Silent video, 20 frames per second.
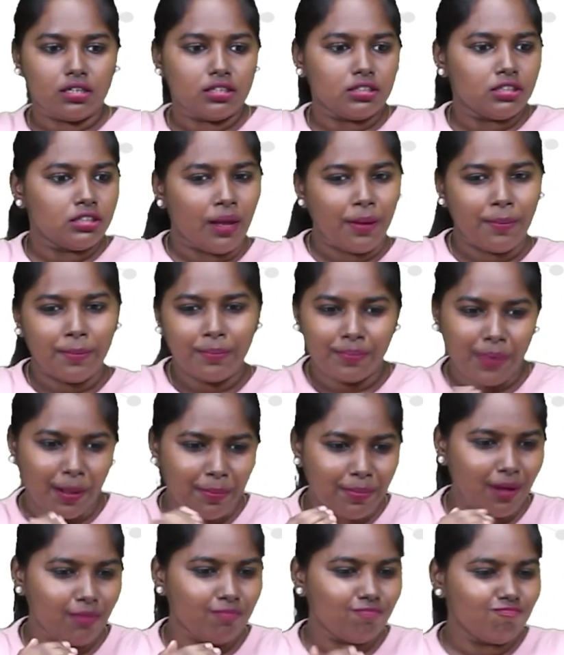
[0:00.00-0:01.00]
when we
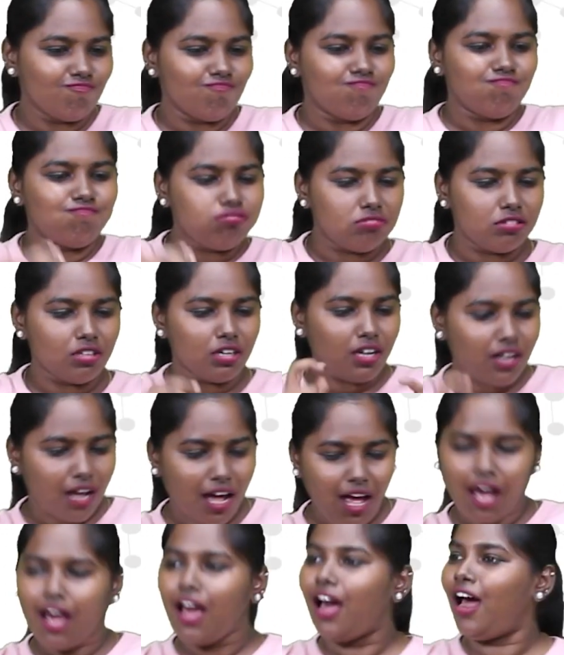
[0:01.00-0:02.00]
take care of
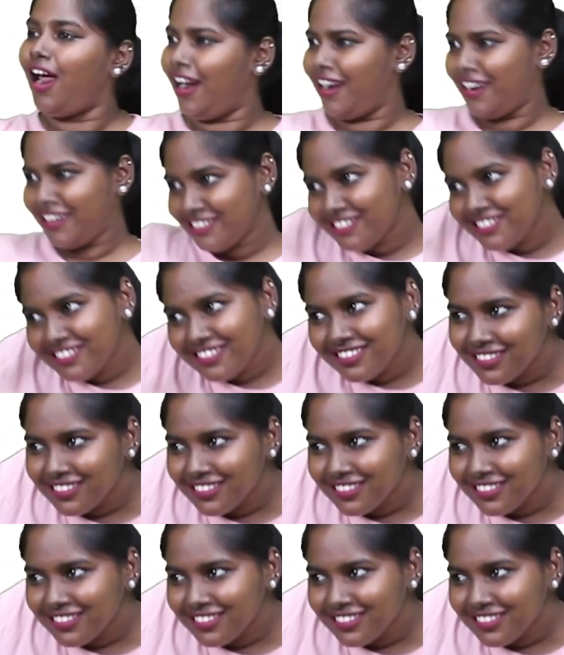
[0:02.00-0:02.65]
babies, right?